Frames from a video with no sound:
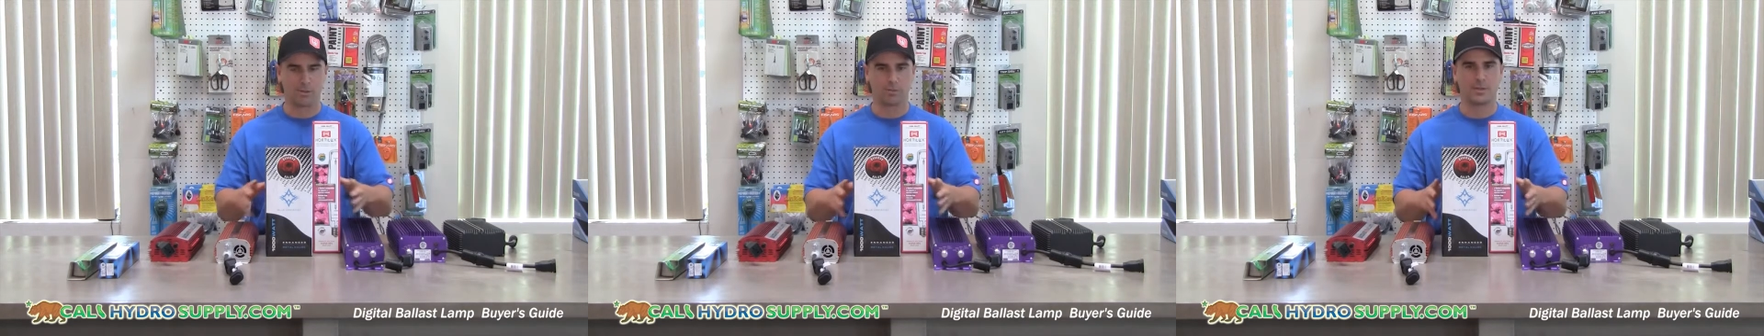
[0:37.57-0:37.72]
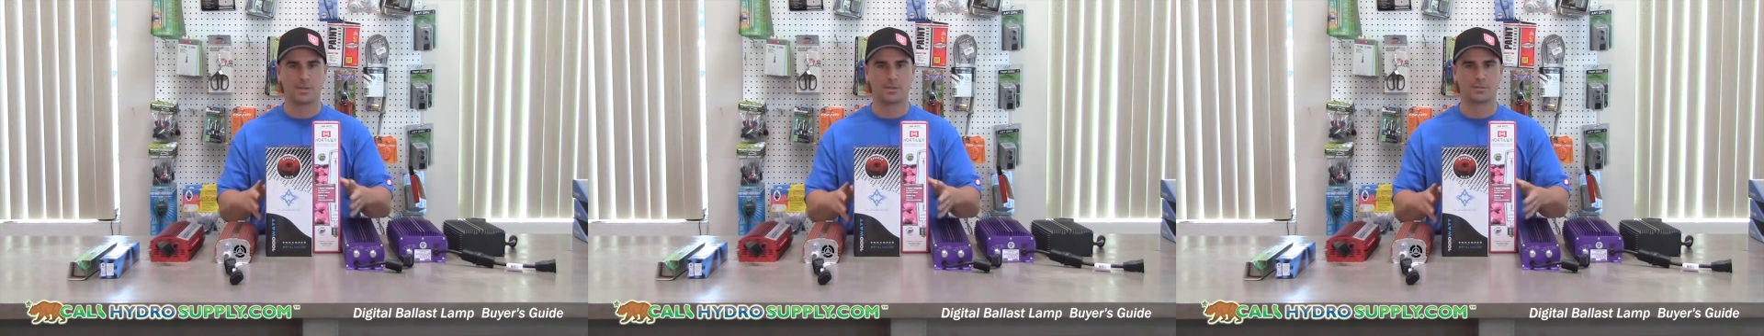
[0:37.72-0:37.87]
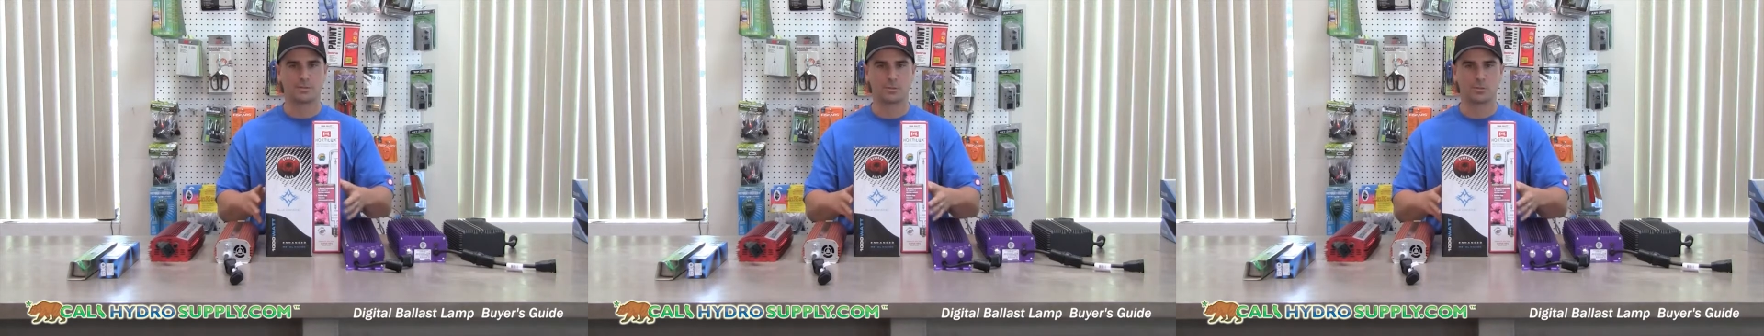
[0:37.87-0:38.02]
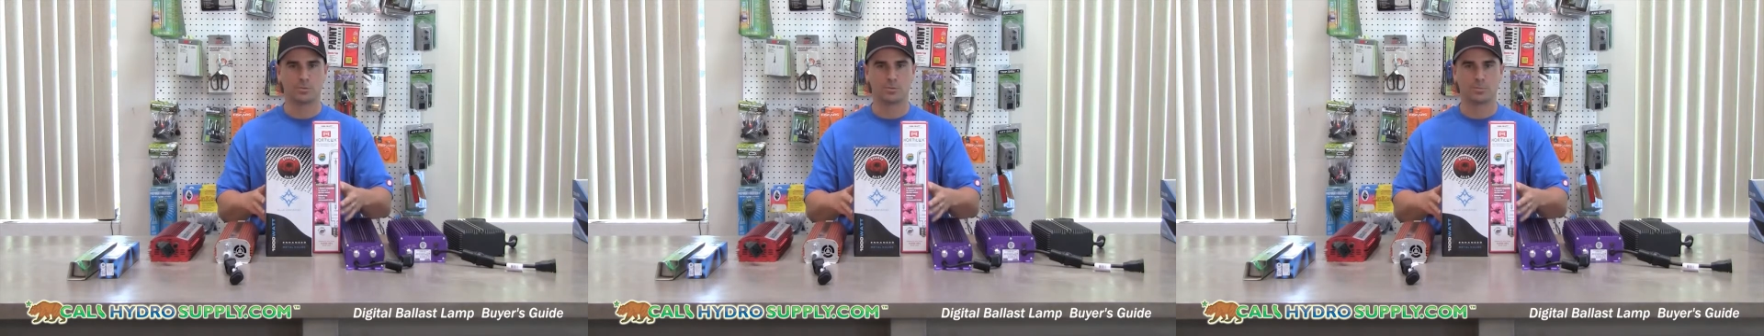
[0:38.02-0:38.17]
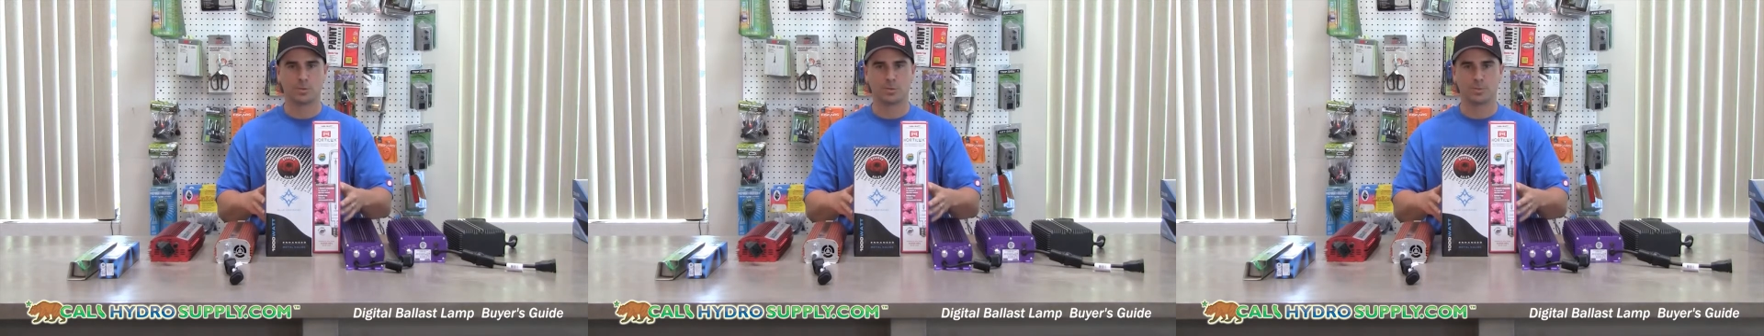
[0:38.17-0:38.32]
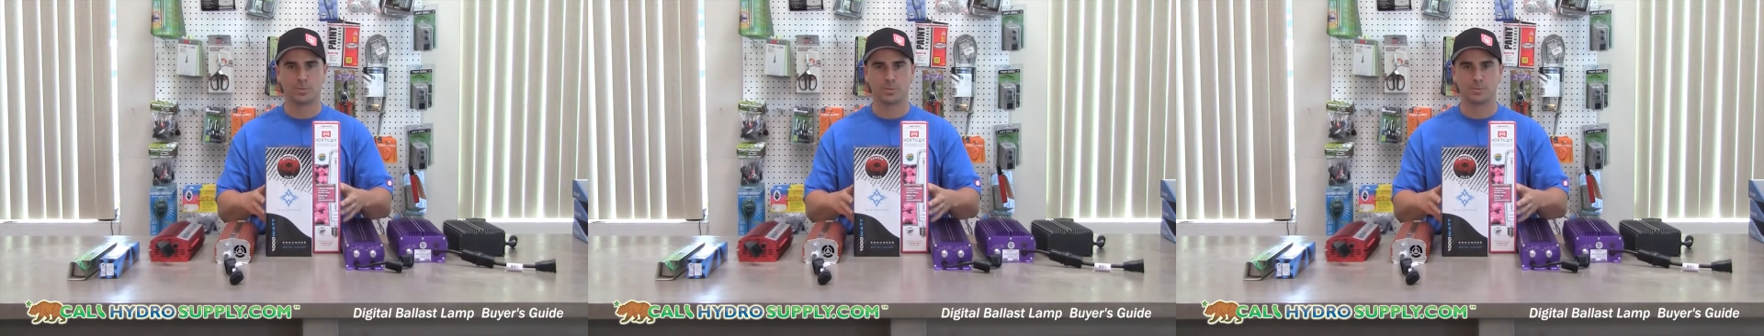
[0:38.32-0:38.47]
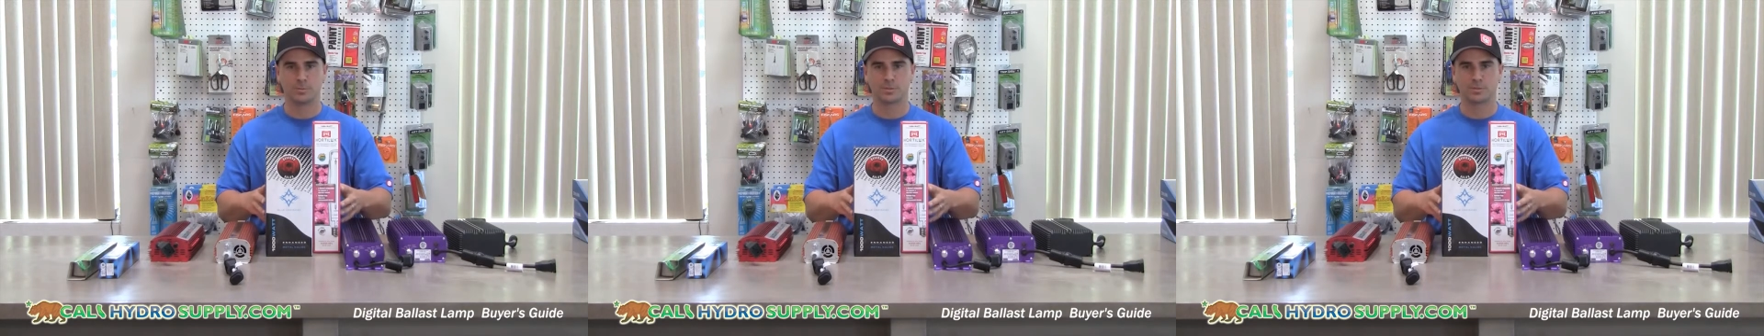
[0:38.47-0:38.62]
of these two
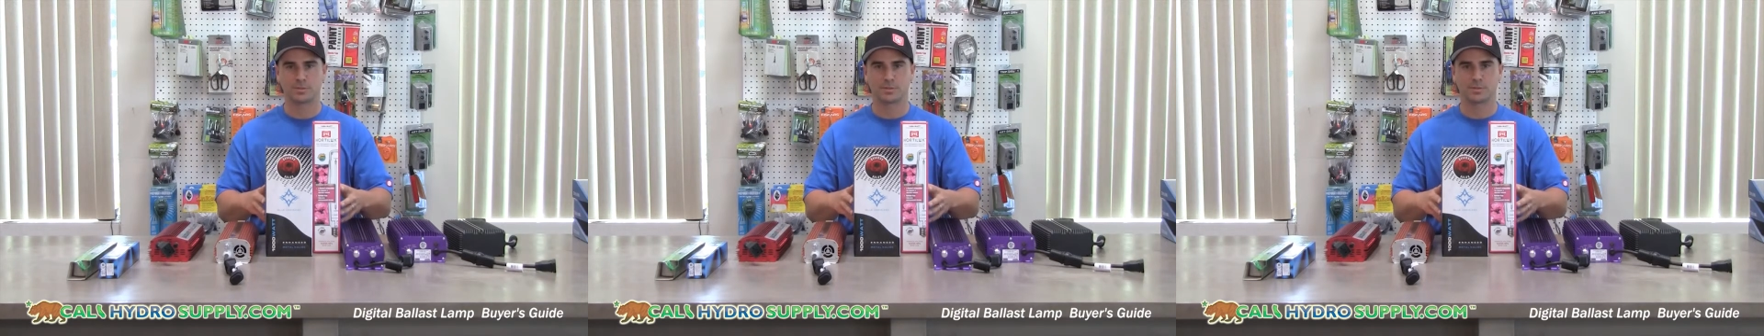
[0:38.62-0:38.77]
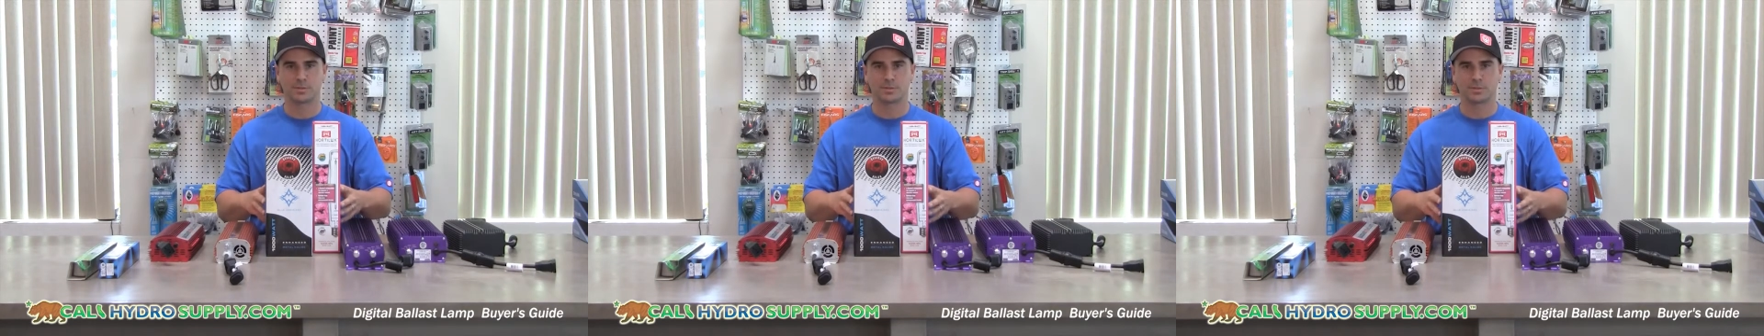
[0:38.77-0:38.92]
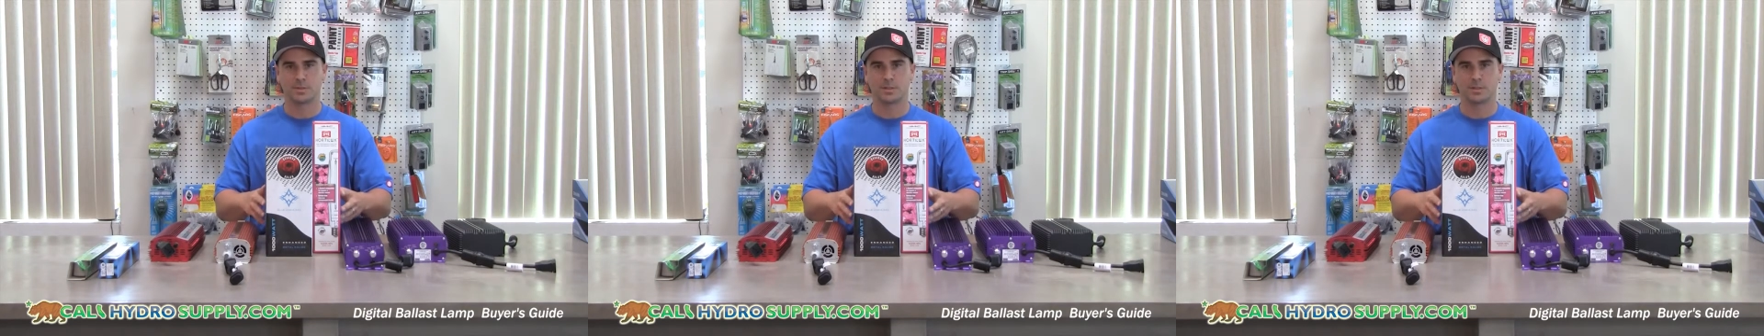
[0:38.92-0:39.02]
bulbs.